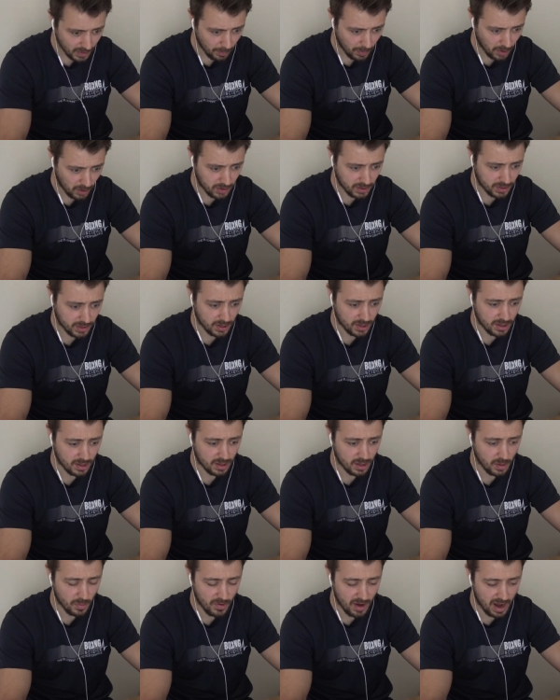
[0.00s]
But just to
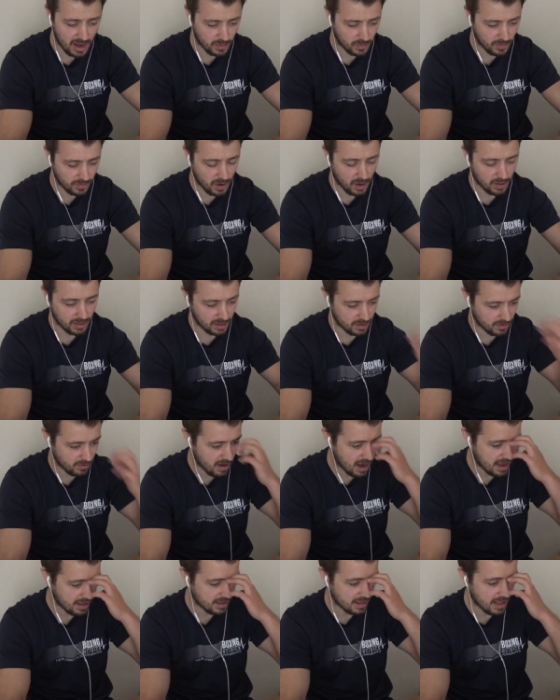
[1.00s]
summarise, we've got this
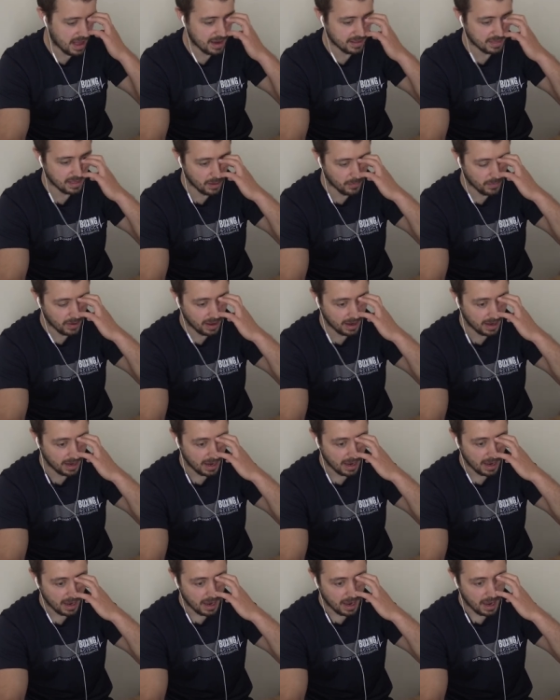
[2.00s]
great slide that we
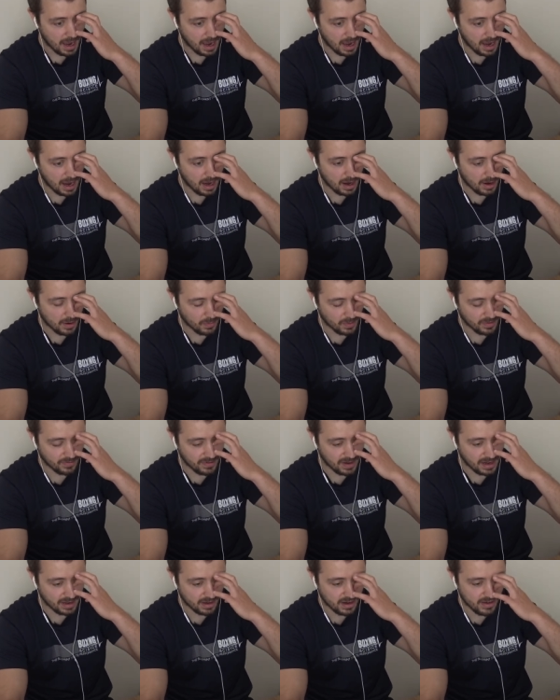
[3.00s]
uh, we
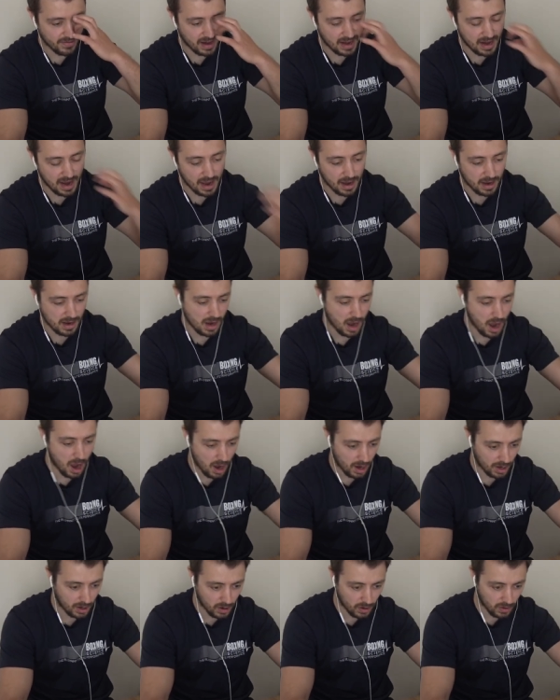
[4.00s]
feature in our
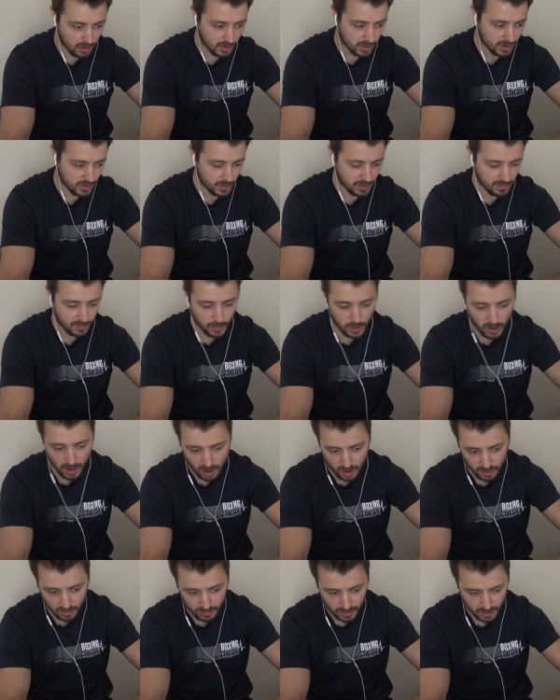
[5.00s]
articles. We've put it
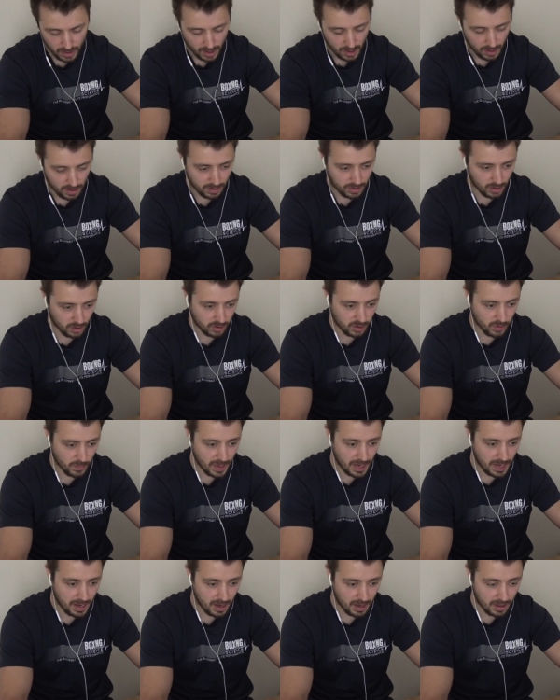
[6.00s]
on social
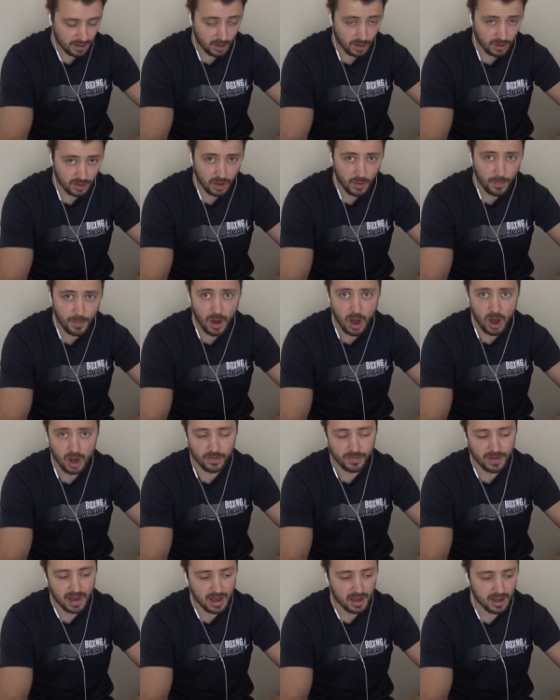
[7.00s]
media. It's also part
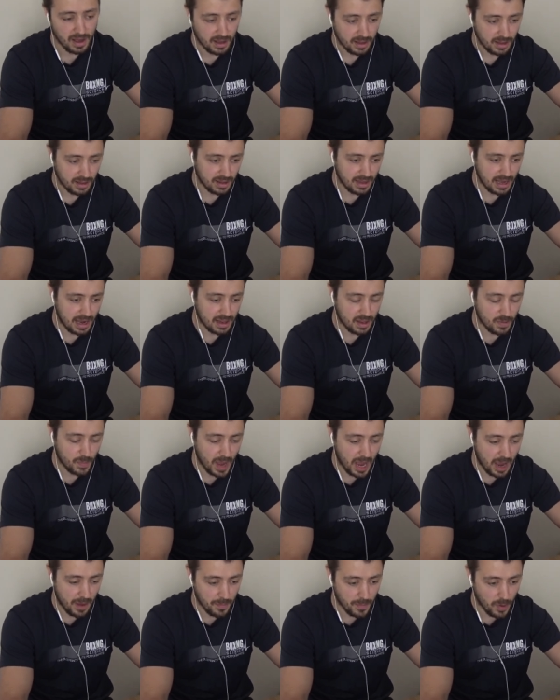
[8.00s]
of our Science
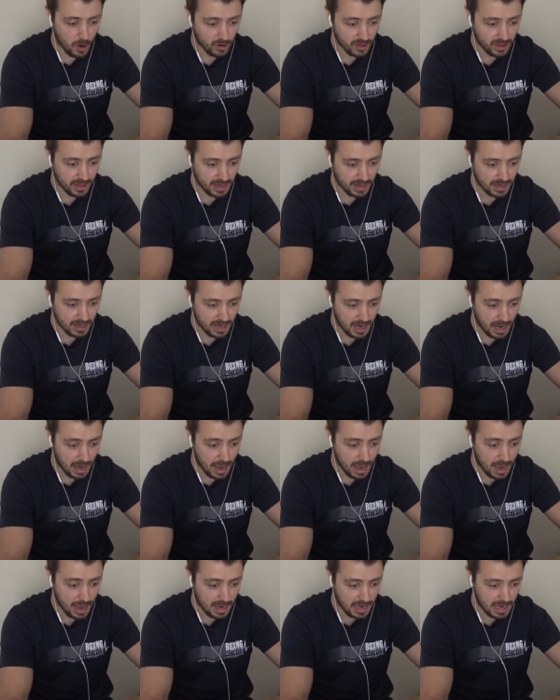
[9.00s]
Behind Boxing
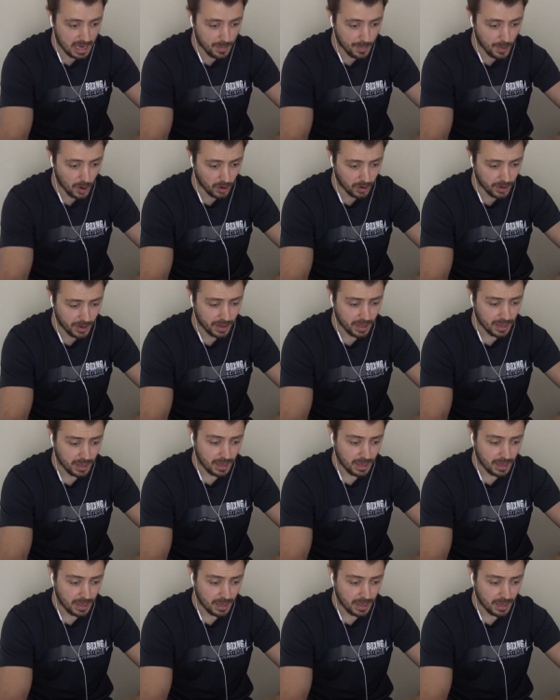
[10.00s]
uh, ebook.